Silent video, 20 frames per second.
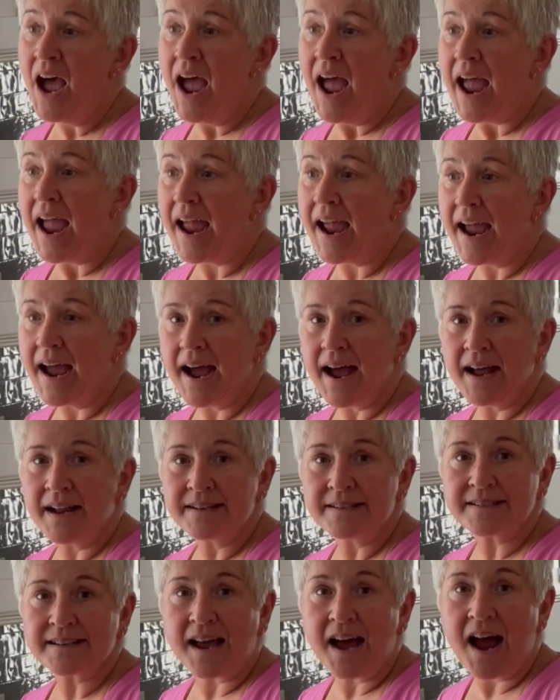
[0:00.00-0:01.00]

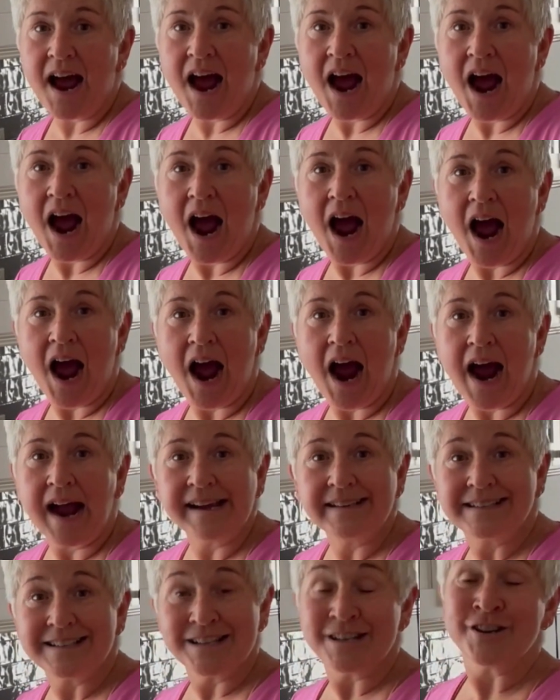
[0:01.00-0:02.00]
And
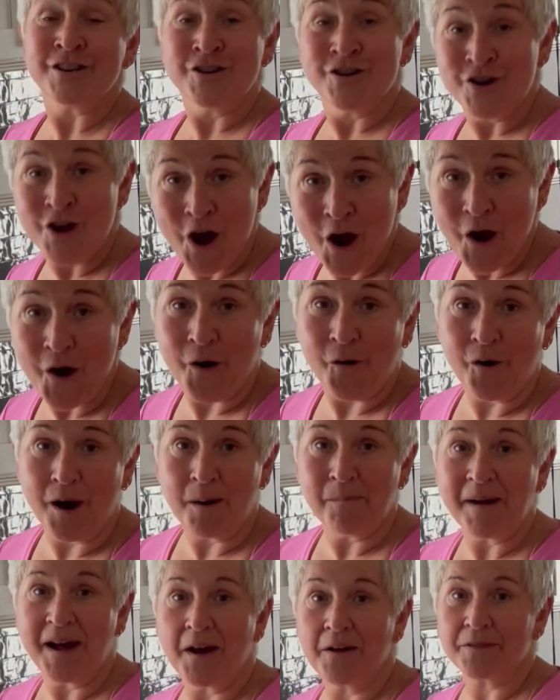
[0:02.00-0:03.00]
I didn't know
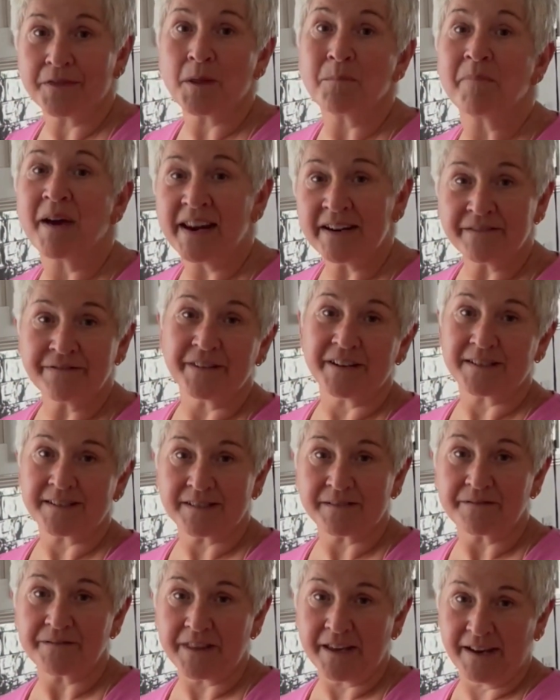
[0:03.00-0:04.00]
about the benefits
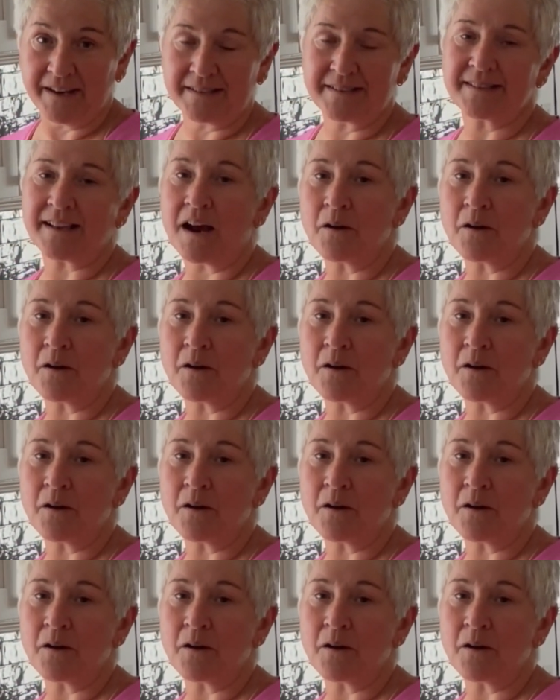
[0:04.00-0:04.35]
of this.